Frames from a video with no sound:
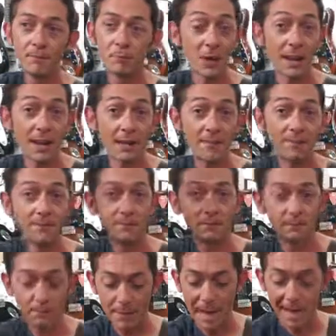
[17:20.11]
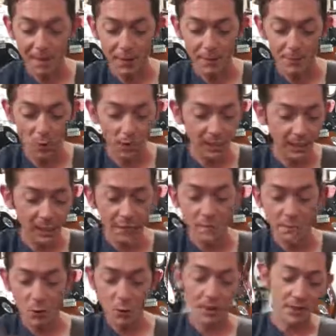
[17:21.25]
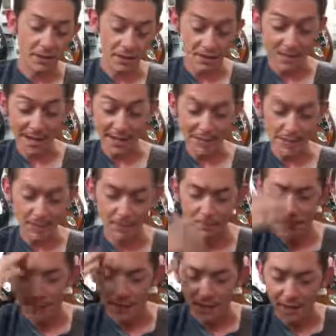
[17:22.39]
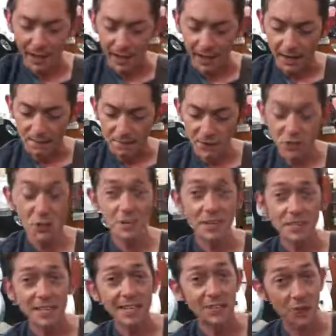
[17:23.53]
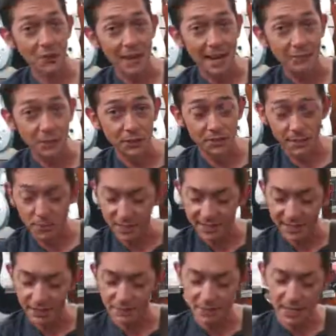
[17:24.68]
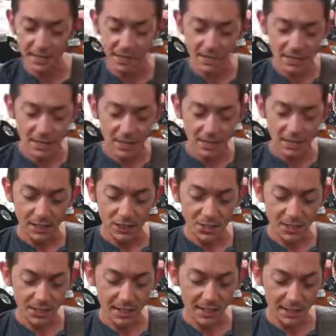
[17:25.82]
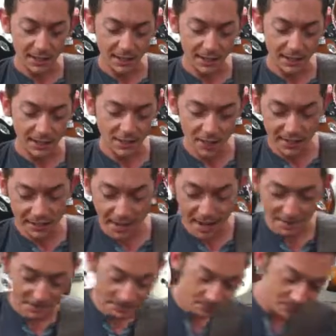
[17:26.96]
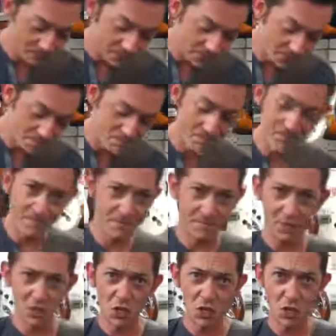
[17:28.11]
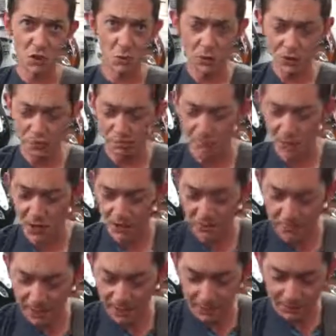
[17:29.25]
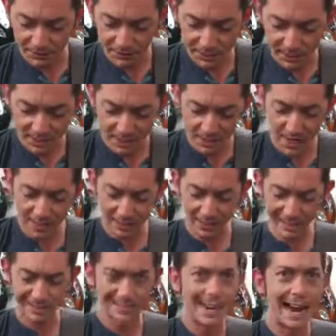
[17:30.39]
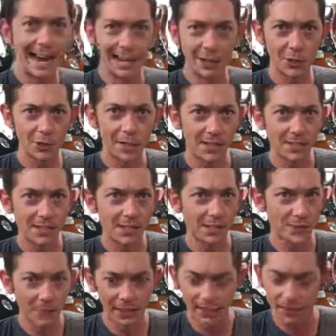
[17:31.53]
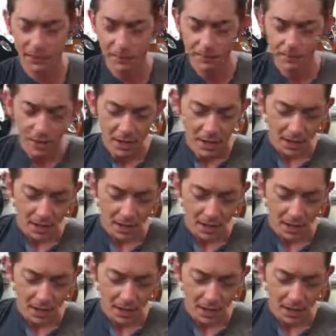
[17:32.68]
preamp back into the board. I leave the board and then come back to it. The two things I don't have hooked up right now, I've got just a Dunlop huge volume pedal that's got like tire treads on it. It's really cool.